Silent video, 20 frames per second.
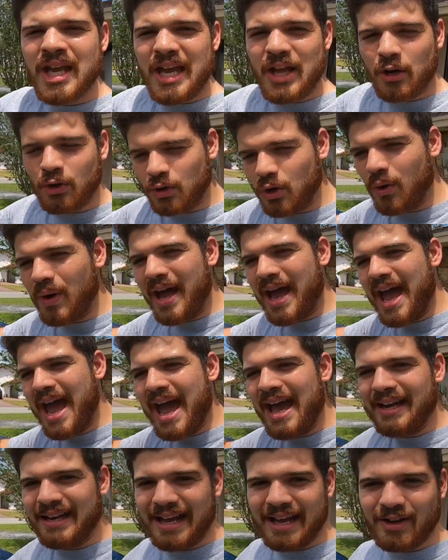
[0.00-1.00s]
it'll go
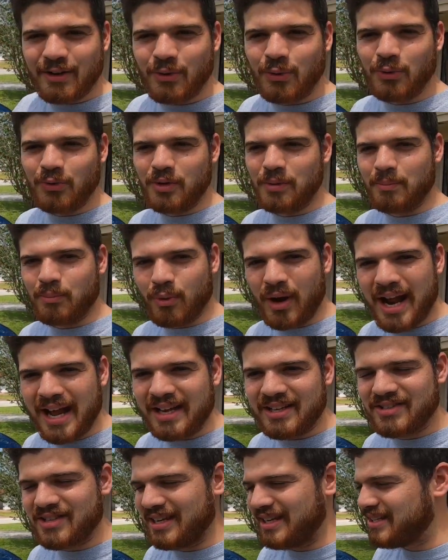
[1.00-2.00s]
ahead and cool the
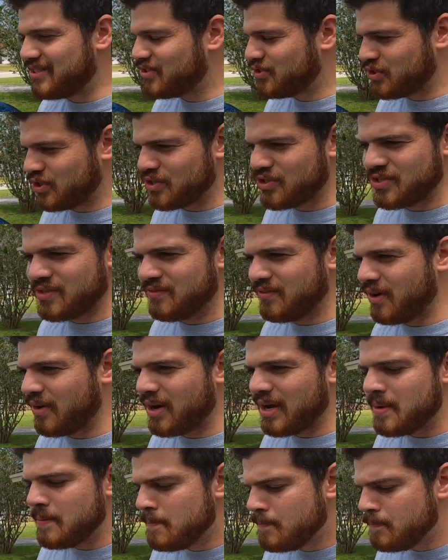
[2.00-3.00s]
brakes, and it's just a
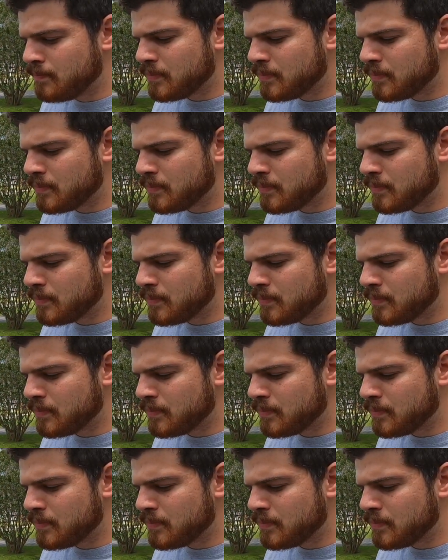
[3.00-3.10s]
very